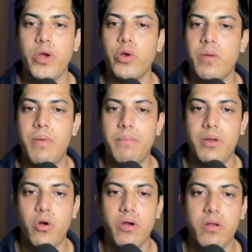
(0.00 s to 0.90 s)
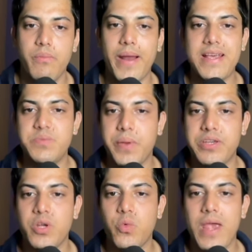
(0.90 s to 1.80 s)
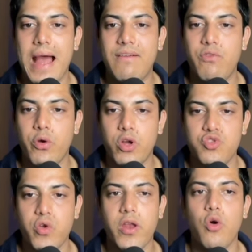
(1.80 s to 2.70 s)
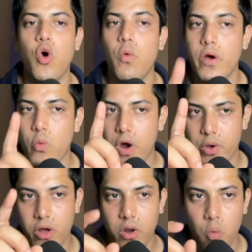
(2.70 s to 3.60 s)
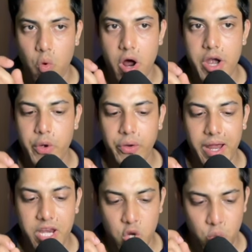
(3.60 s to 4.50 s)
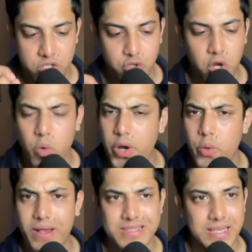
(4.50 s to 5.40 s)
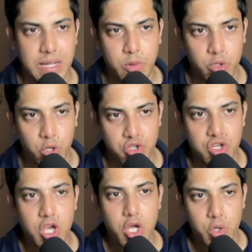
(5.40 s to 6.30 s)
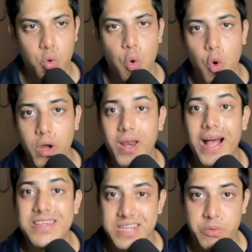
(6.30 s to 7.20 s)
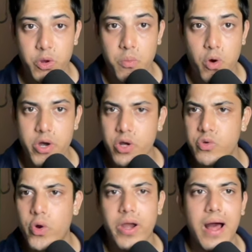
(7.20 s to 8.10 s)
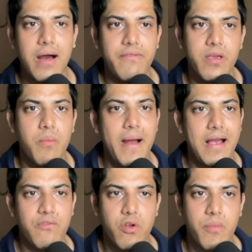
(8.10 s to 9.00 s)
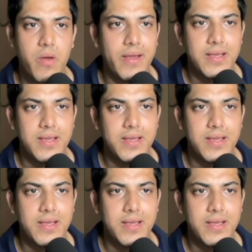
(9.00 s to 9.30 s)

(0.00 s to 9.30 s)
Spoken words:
It's gonna pump a lot. Price prediction we have for Dogecoin over $1. $1 to $10. What do you guys think about Doge? Do you hold it? Last time when you bought Doge, 1.5 years back from now, I